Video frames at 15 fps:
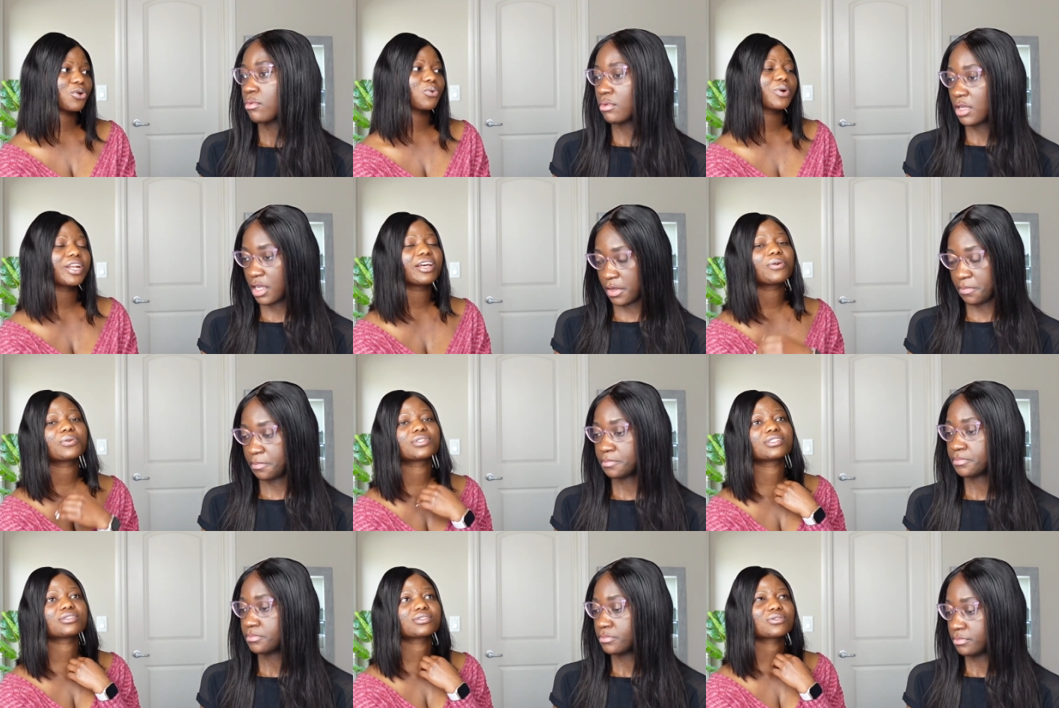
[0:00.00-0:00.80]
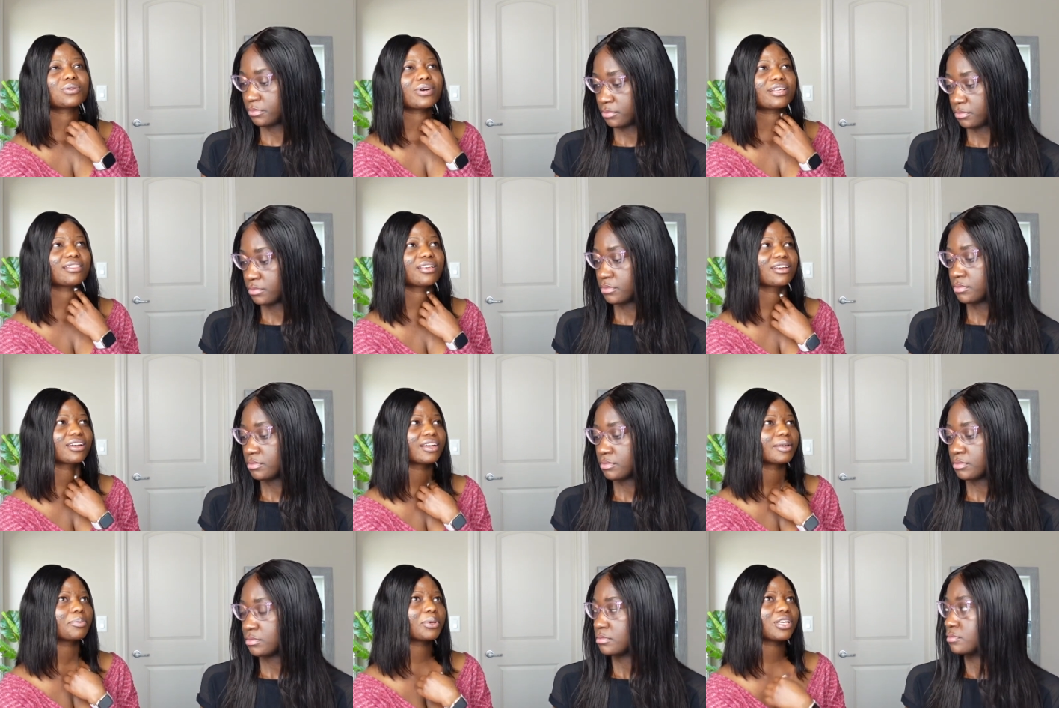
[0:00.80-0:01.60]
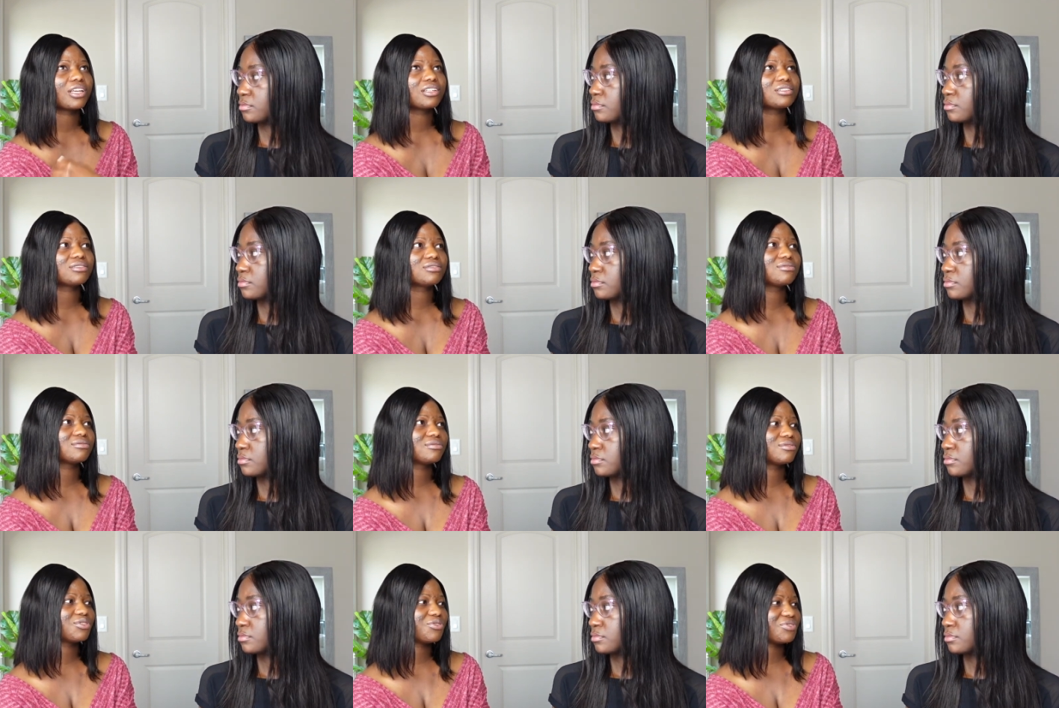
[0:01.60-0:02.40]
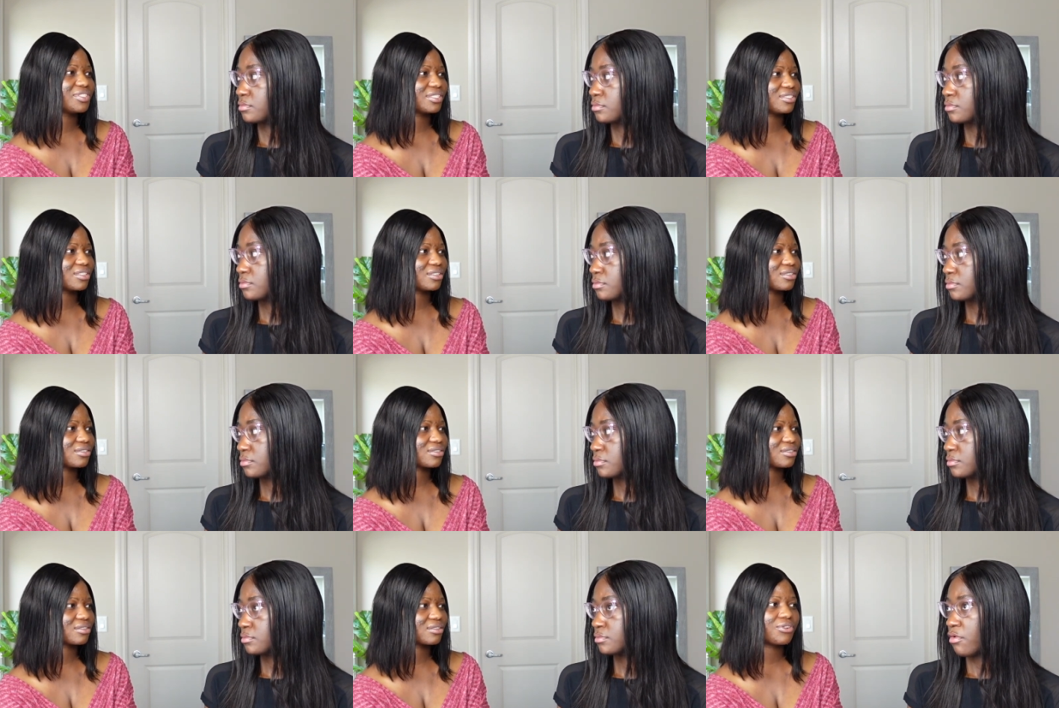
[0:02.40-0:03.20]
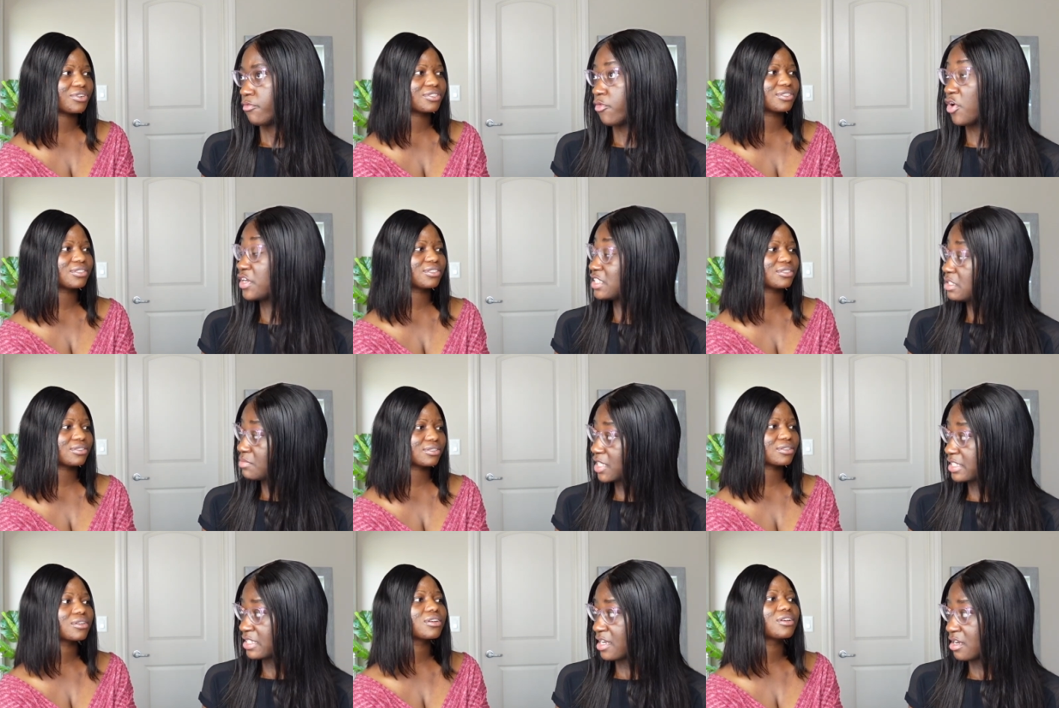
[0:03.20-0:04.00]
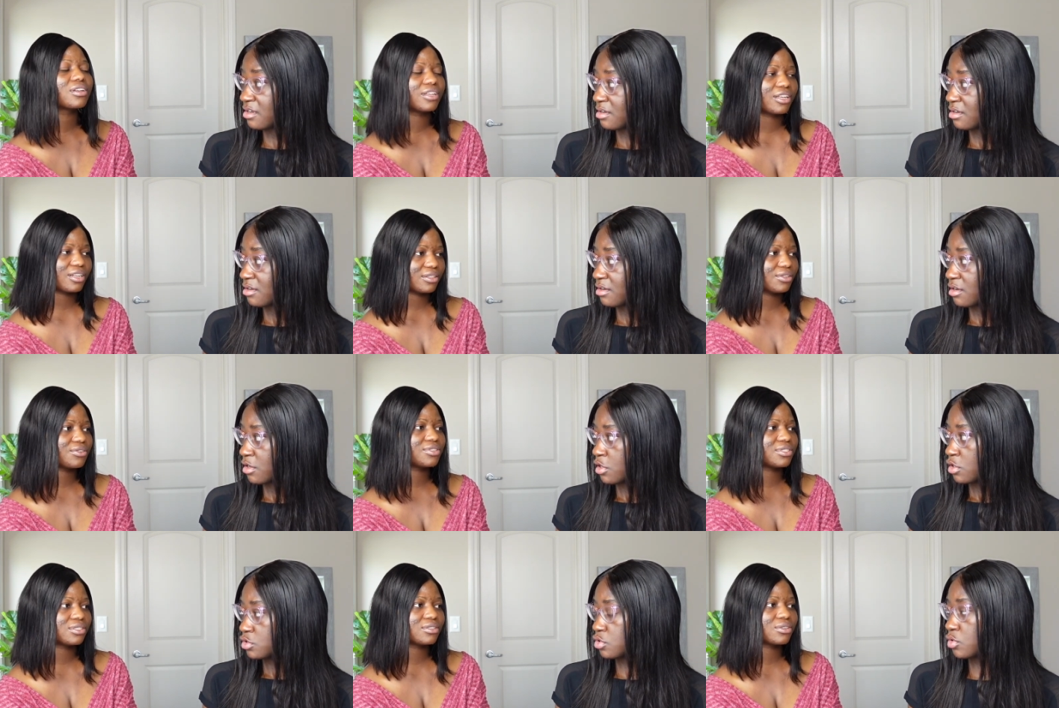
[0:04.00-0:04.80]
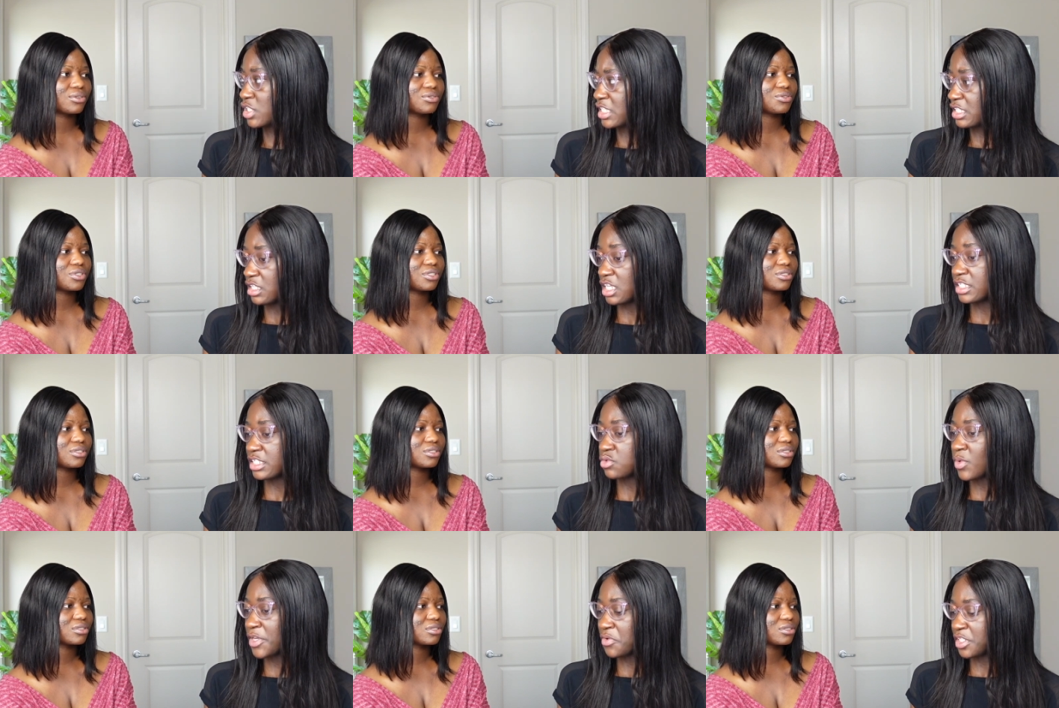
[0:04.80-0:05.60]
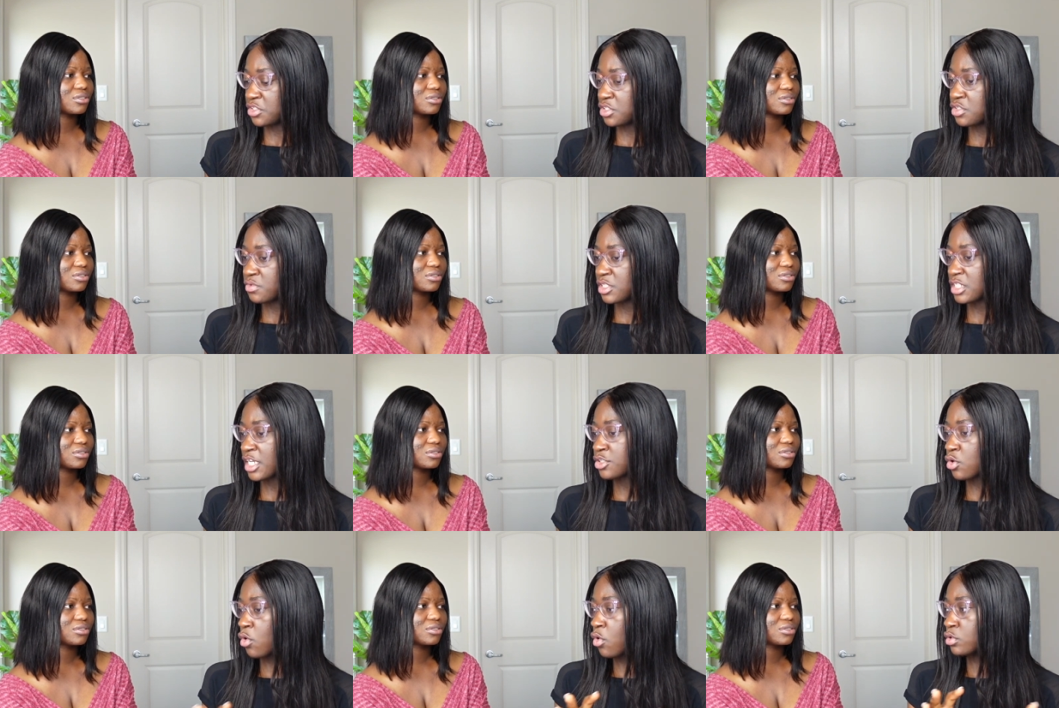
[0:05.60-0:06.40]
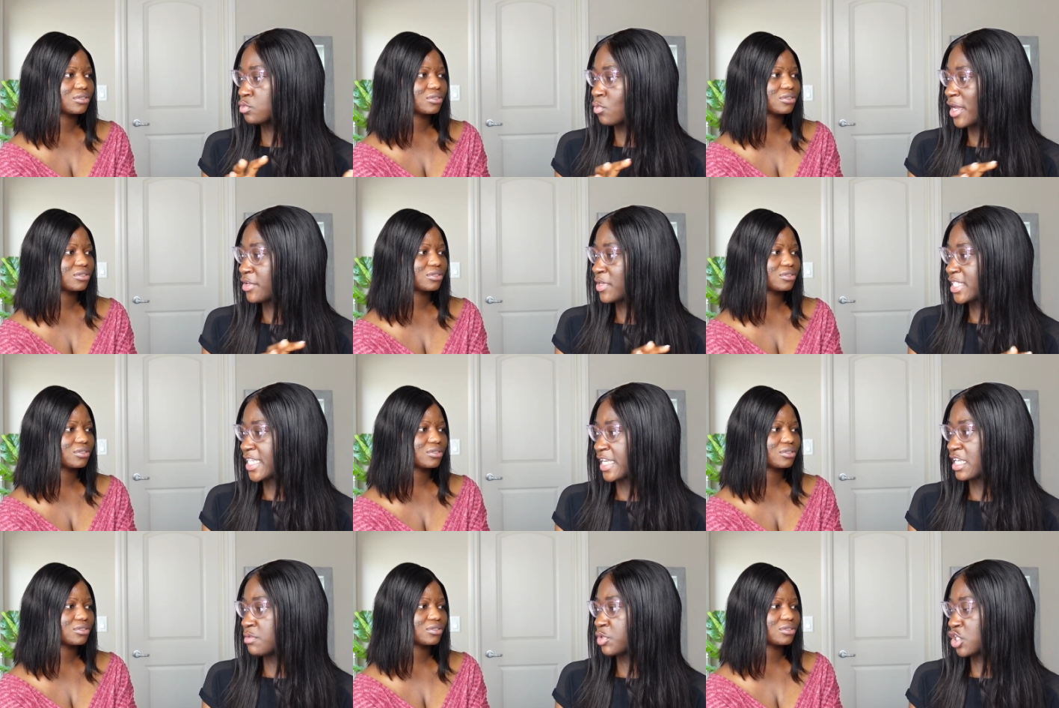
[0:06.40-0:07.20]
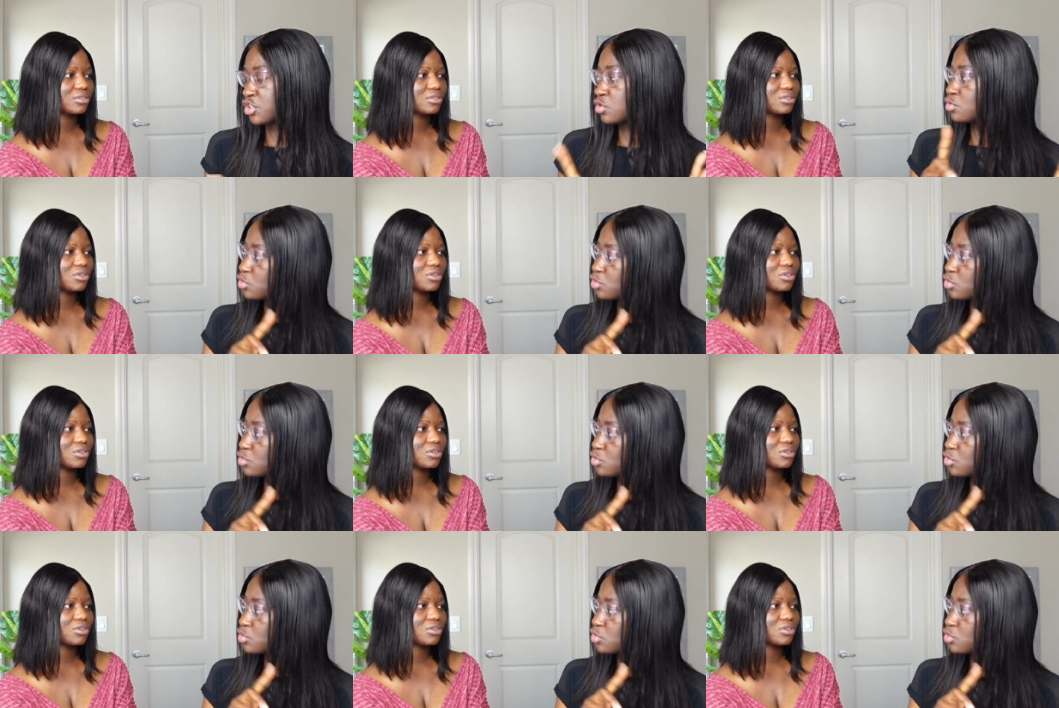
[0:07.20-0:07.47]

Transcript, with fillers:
Speaker 1: But okay. when I was in school, I think I
Speaker 2: paid
Speaker 1: three six for
Speaker 2: a semester. Yeah, three six. So is it is this when you were doing the research or when you were taking? Because you